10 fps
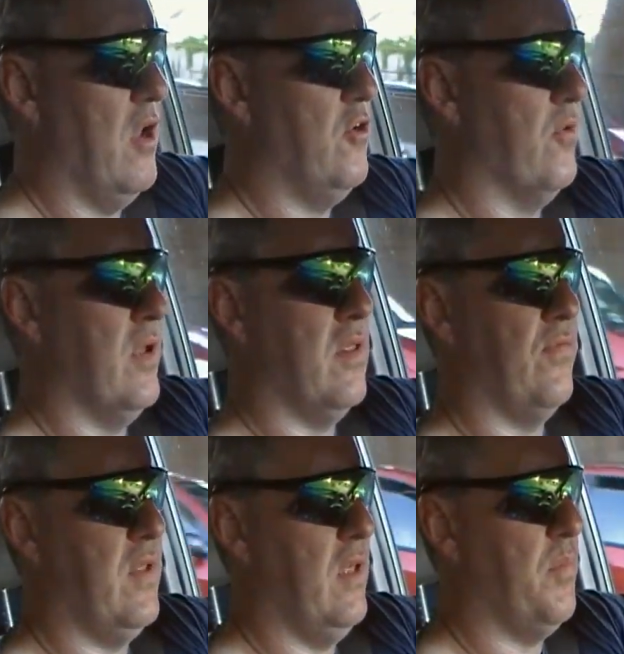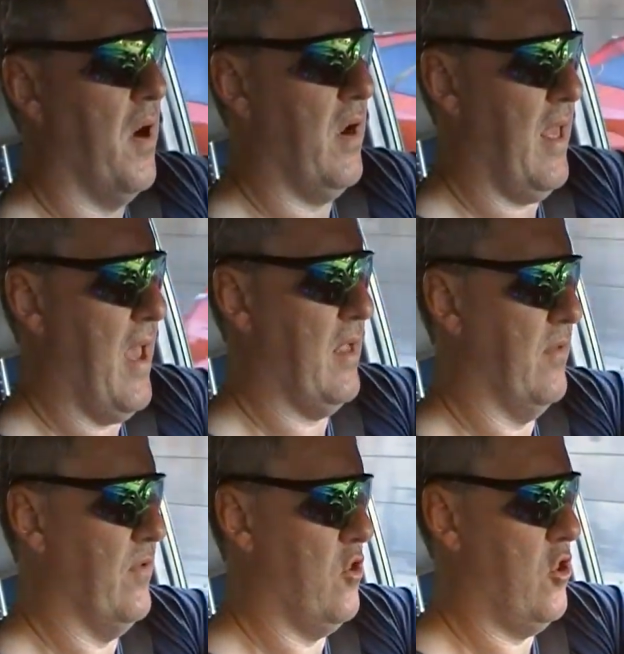hundreds of Tea Party
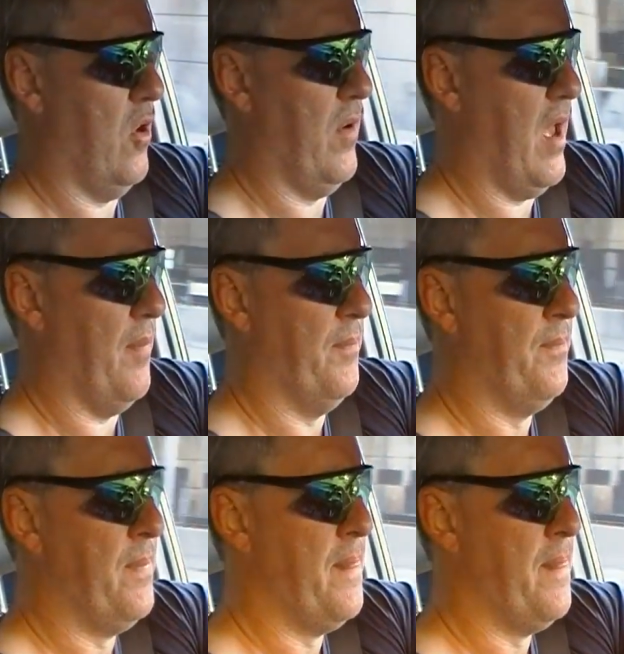activists showed up,